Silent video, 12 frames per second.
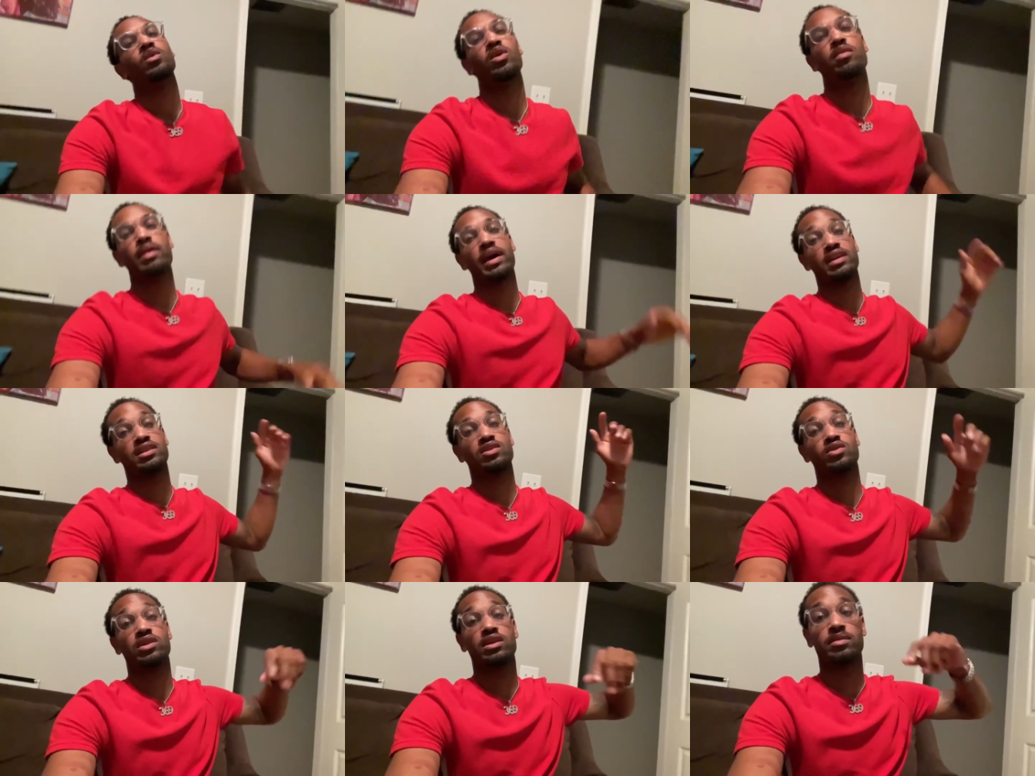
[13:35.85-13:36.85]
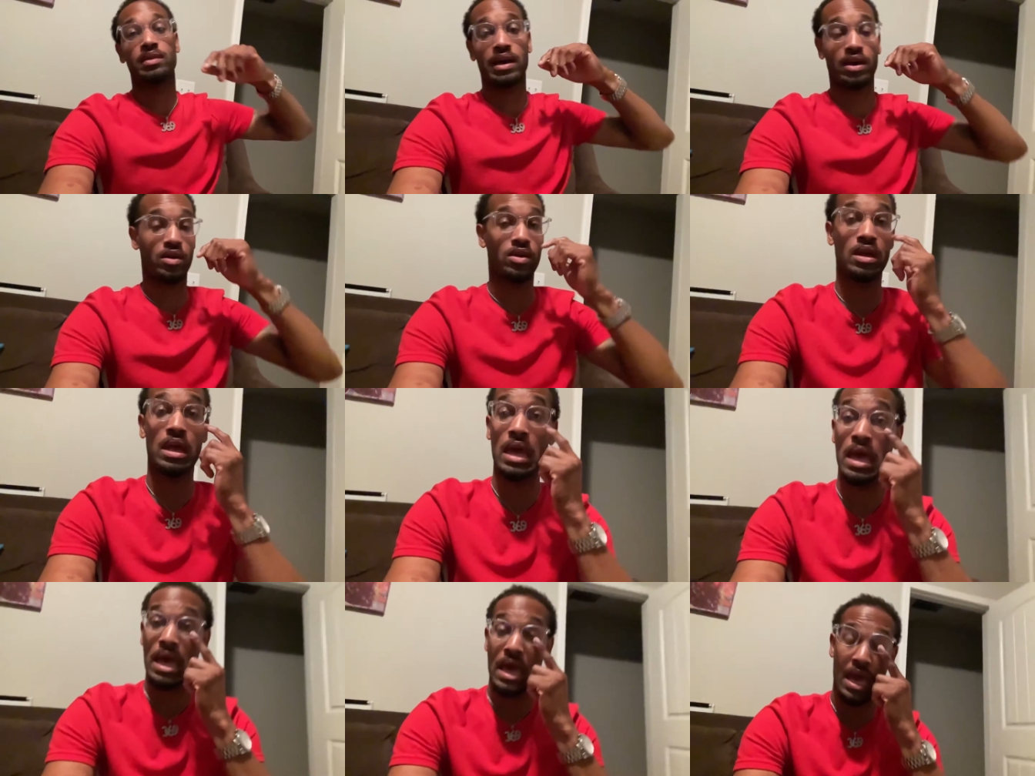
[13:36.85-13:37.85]
We back at the crib now.
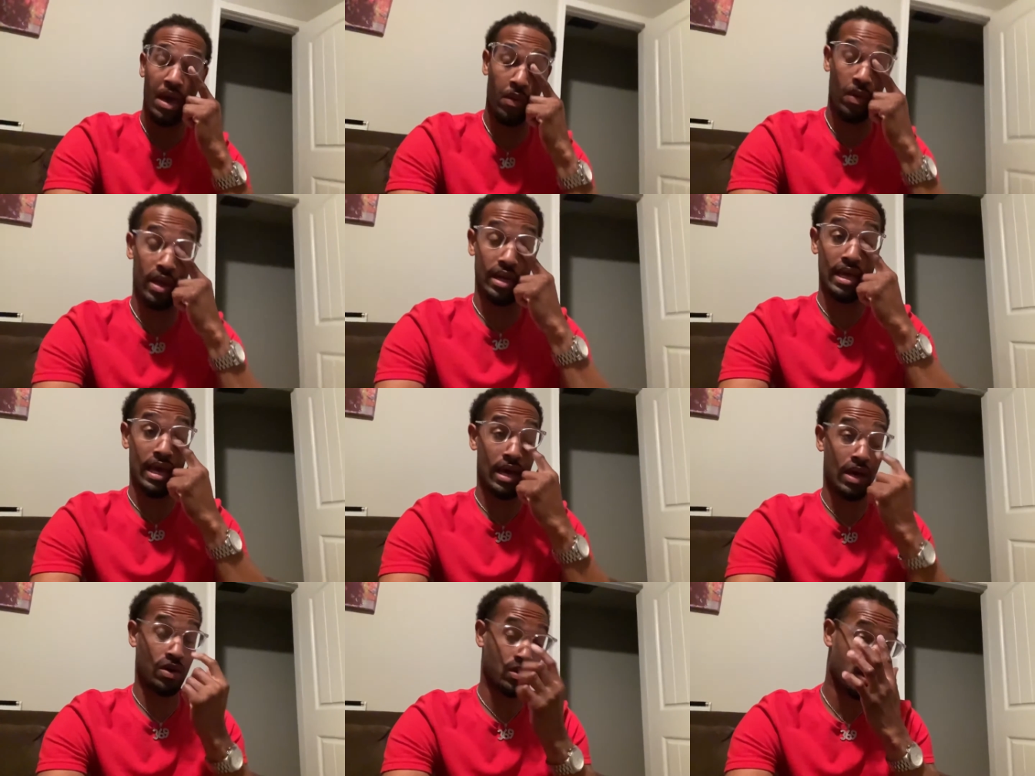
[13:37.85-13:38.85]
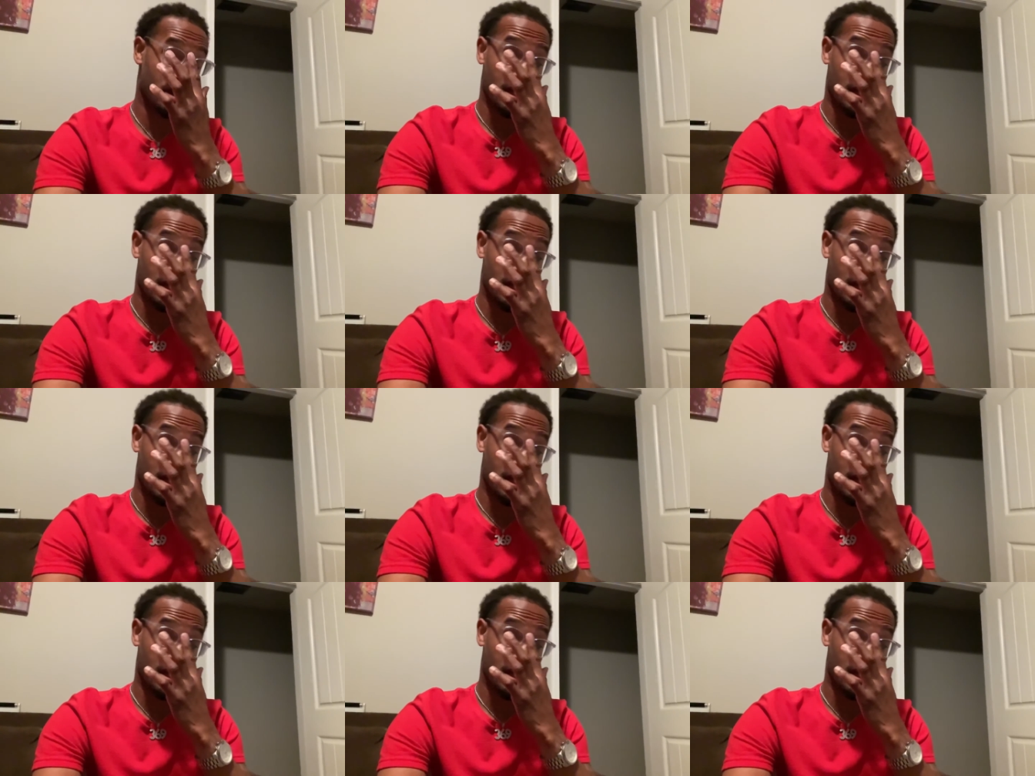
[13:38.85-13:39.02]
It went down.